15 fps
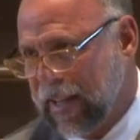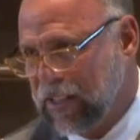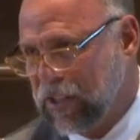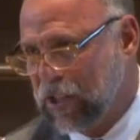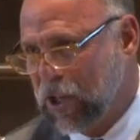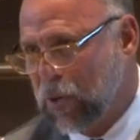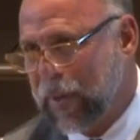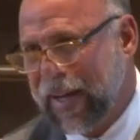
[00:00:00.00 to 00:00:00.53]

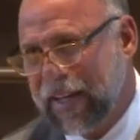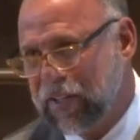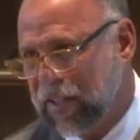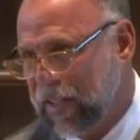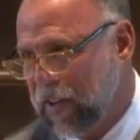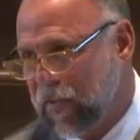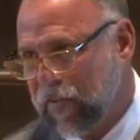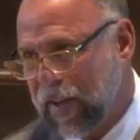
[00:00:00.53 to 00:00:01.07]
and so
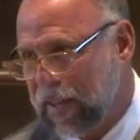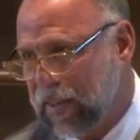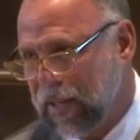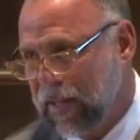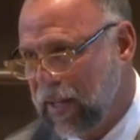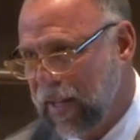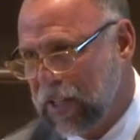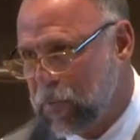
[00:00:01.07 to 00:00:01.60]
easily
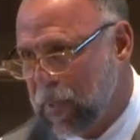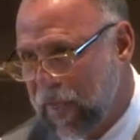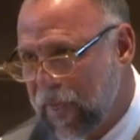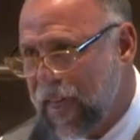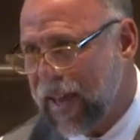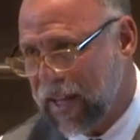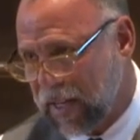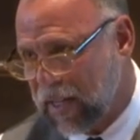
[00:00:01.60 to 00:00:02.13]
offended. It's
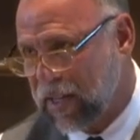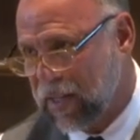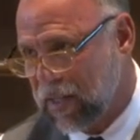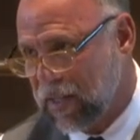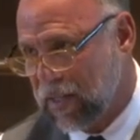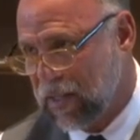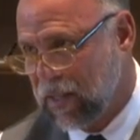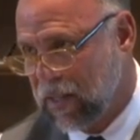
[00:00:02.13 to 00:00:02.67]
pathetic.
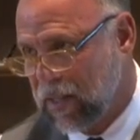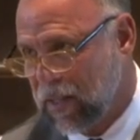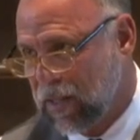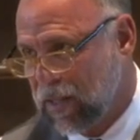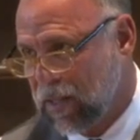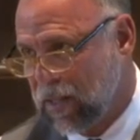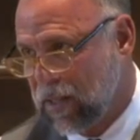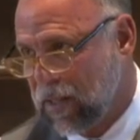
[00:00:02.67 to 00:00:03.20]

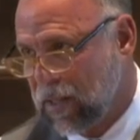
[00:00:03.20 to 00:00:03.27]
Yes.